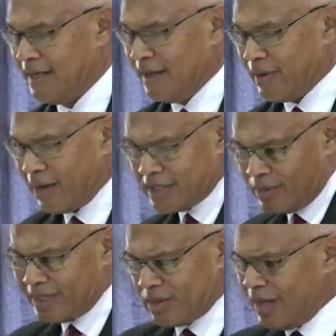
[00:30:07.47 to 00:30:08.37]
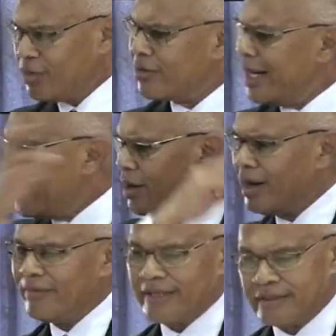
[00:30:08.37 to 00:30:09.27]
Because he was the one who created
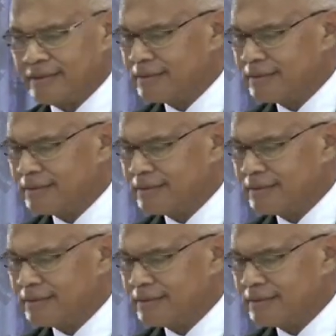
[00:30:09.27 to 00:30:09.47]
all of us.